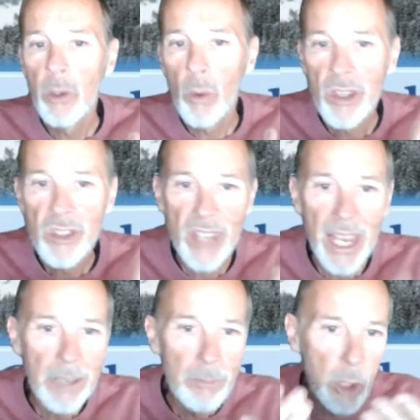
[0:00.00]
And the Lord is
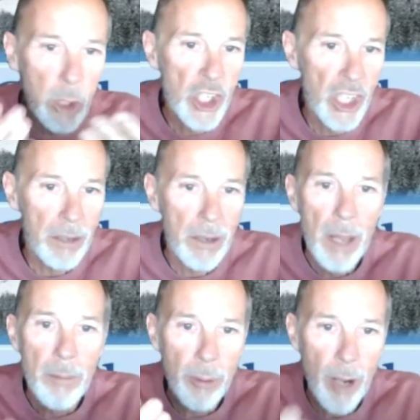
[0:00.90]
saying, push it,
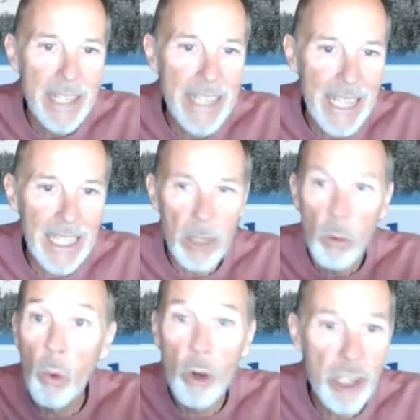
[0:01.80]
pray
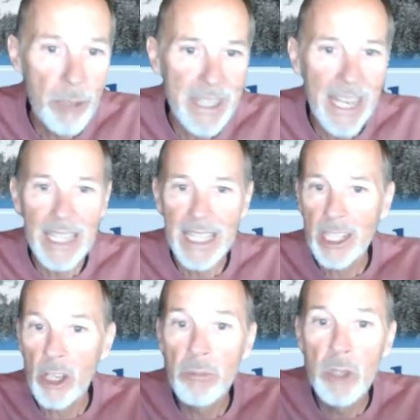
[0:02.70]
daily, worship daily,
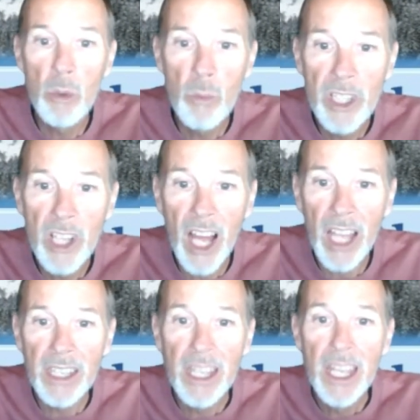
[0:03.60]
commune with
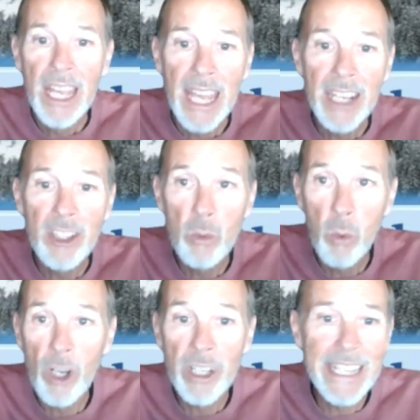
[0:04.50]
God in His
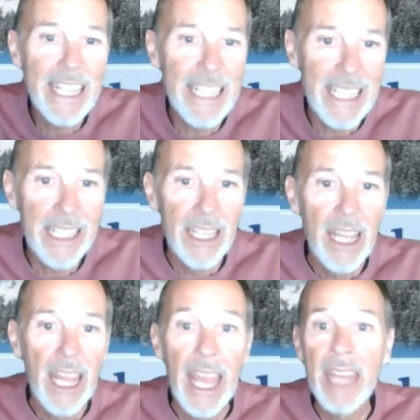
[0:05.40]
Word daily,
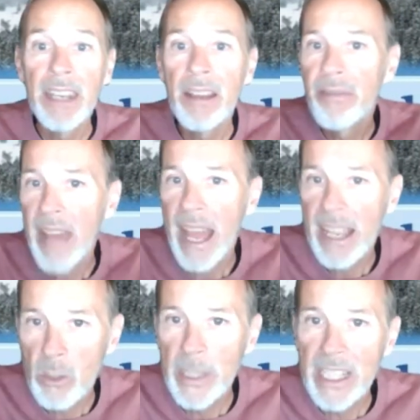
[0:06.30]
and
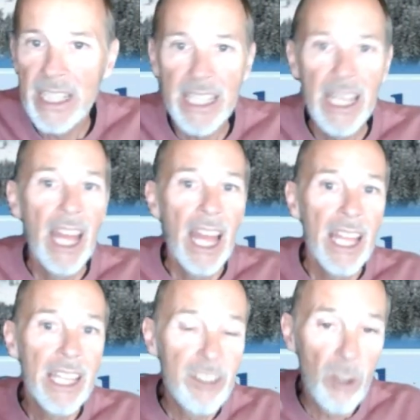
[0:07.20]
fast weekly.
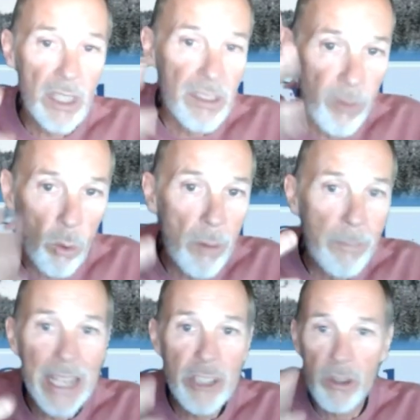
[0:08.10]
So that's
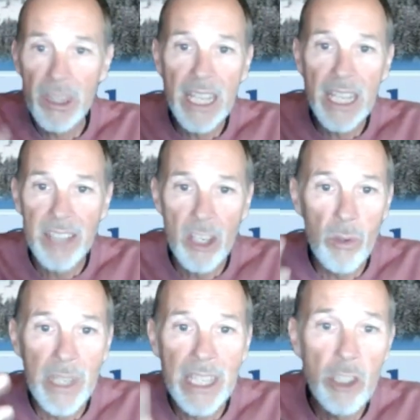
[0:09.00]
four major things that
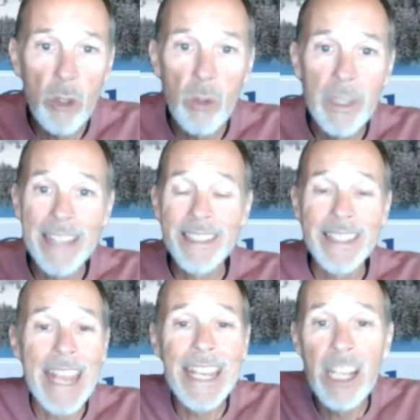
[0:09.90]
you need to do. And that's
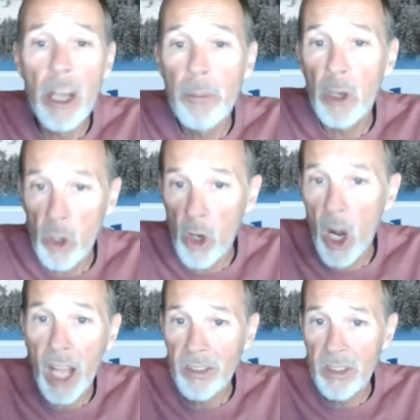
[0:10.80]
taking up your
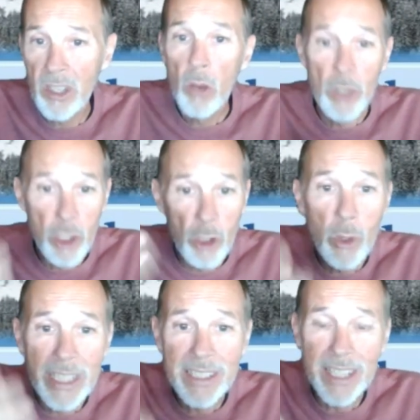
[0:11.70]
cross. When you
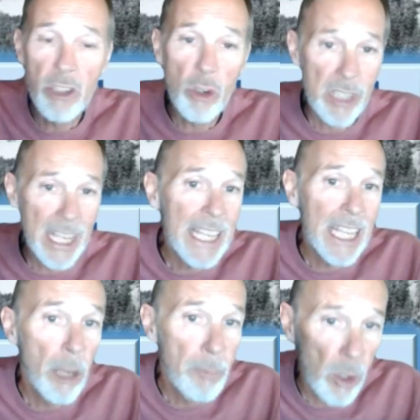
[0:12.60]
do these things, you're
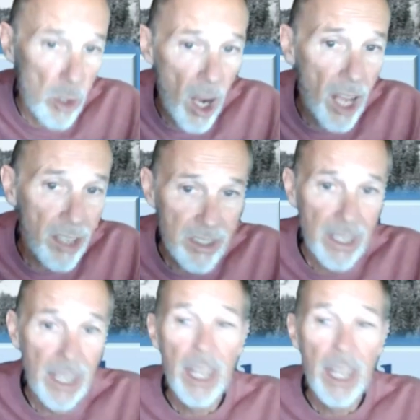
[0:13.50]
taking up your cross.